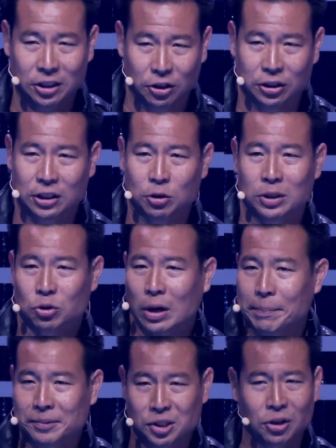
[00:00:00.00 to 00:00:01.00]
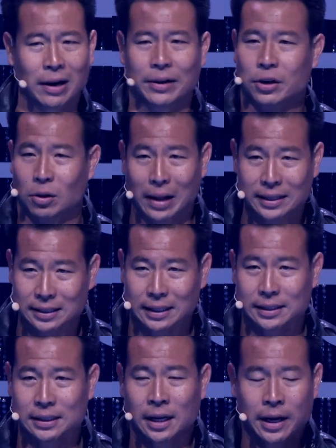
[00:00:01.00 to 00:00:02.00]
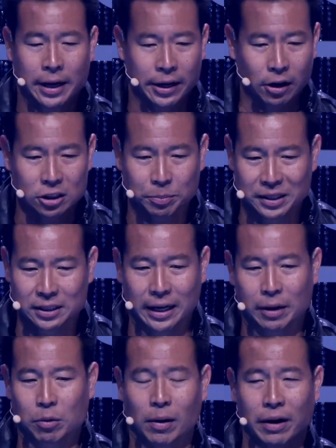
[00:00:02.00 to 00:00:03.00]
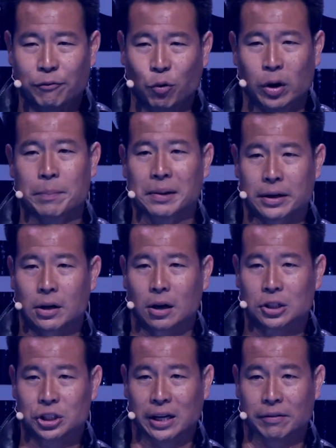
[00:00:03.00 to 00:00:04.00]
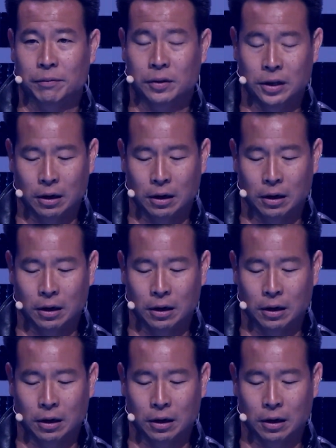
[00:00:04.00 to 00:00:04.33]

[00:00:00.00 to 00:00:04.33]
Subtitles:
years into it, Stripe still had no license, and ultimately today we run a $40 billion GM,